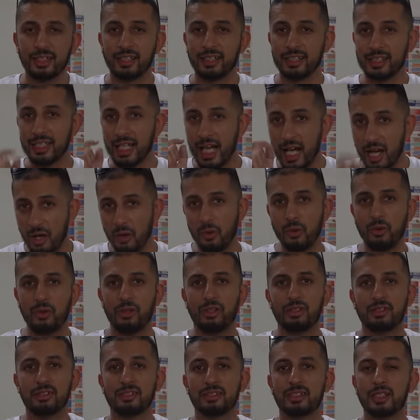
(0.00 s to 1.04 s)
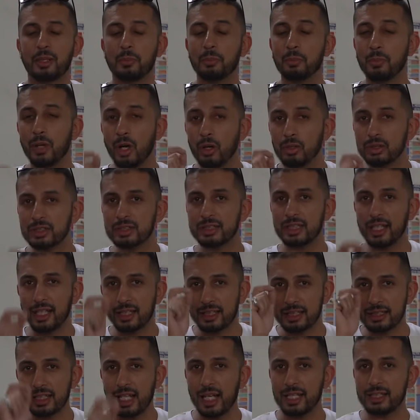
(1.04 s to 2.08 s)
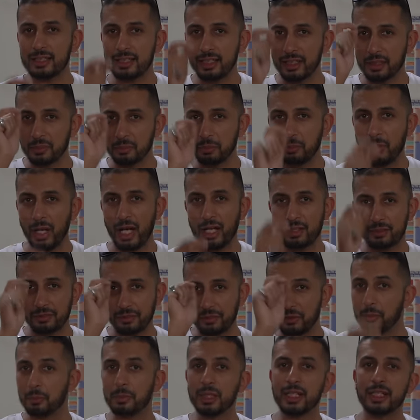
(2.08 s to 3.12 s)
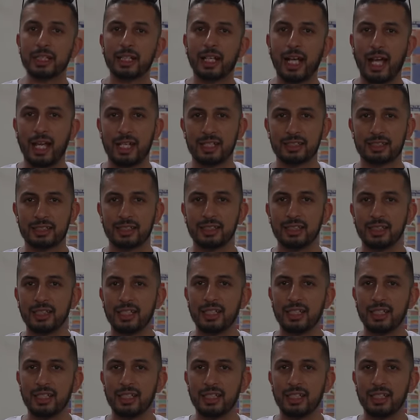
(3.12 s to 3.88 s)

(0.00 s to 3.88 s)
Now, the most exciting part for me, guys,